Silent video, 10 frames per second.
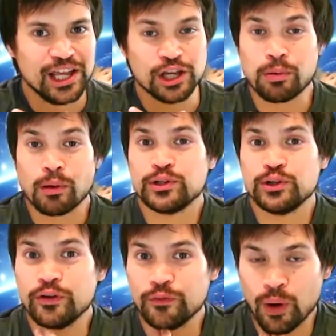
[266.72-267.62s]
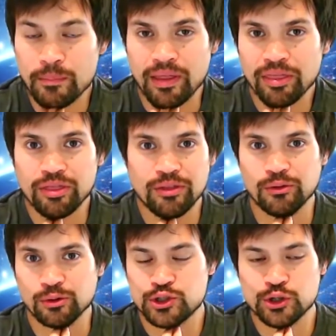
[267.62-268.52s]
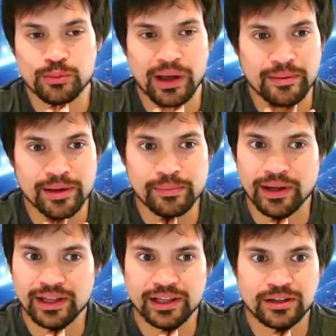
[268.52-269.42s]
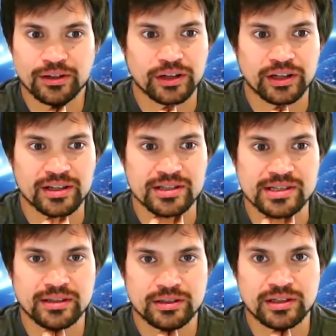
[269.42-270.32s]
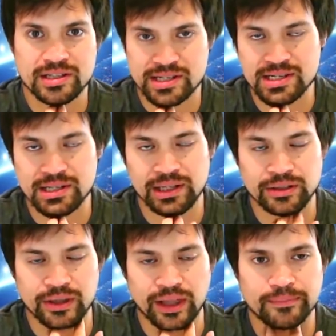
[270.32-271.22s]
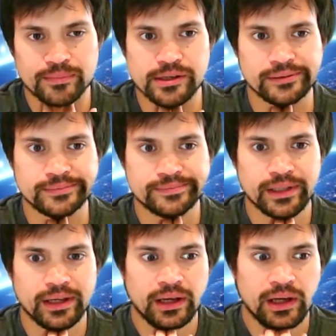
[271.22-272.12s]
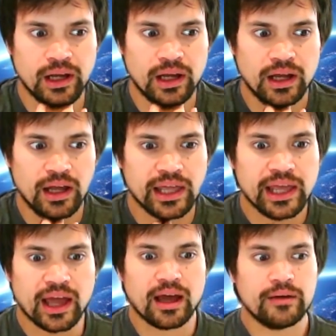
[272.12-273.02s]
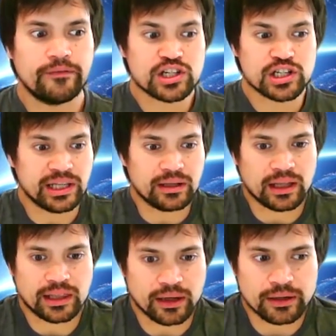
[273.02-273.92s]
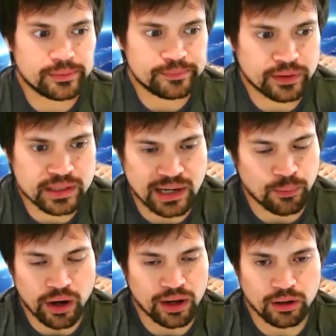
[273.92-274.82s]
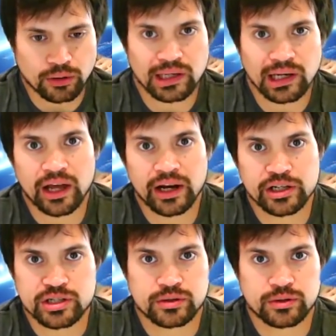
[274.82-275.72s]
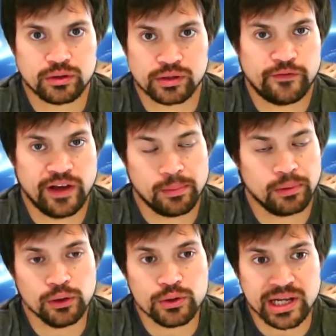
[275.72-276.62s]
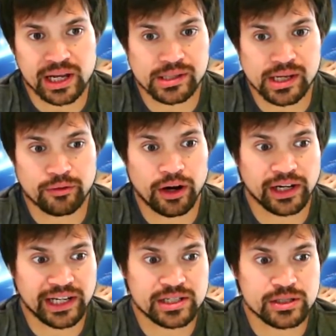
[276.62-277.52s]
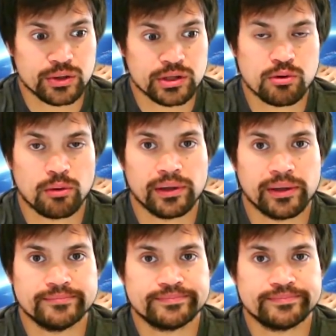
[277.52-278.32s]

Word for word: you could probably do it one month or two, maybe, but you're not going to con- consistently do that. So, yeah, eventually, I think somewhere along the line, I just got fed up of losing. I was like, right, I need to do this properly.